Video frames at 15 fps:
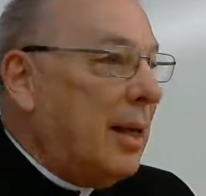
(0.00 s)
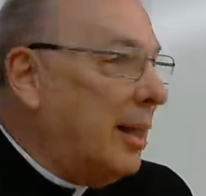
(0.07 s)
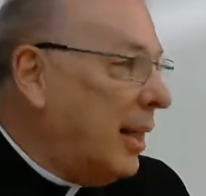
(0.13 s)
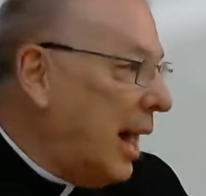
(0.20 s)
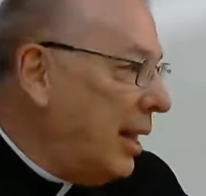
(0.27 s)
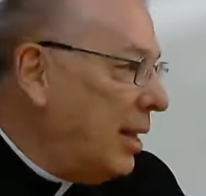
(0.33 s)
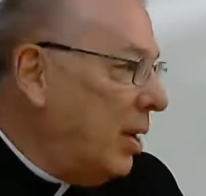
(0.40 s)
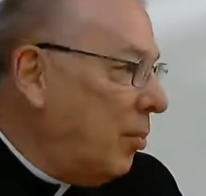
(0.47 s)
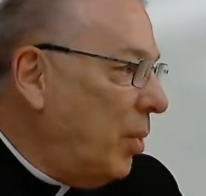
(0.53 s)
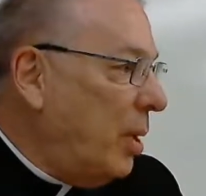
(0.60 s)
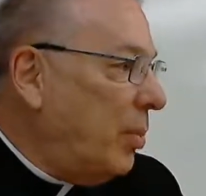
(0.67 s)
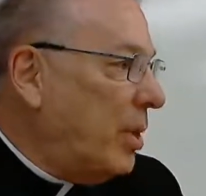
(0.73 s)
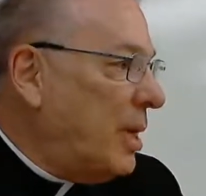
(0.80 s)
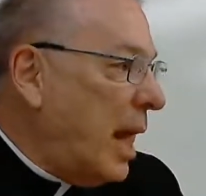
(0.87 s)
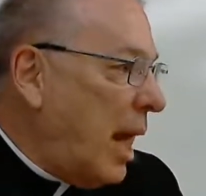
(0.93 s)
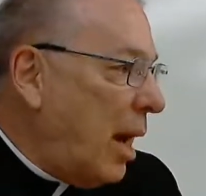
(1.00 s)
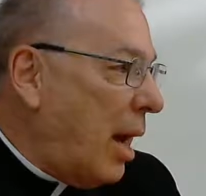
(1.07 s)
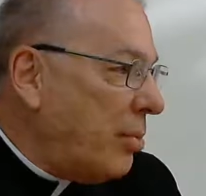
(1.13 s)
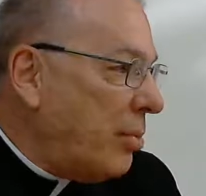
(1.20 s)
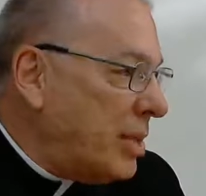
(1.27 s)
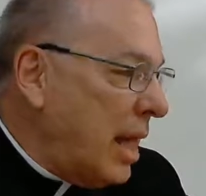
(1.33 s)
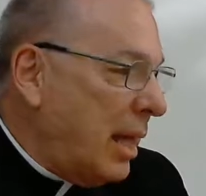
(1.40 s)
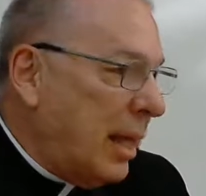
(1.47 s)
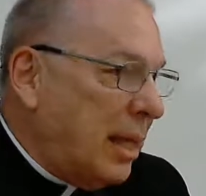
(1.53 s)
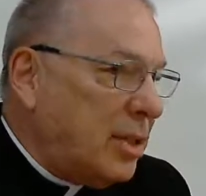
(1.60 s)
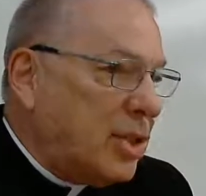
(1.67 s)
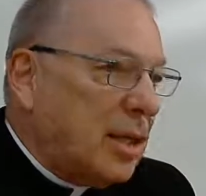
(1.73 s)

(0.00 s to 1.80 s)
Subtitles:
that we were now taking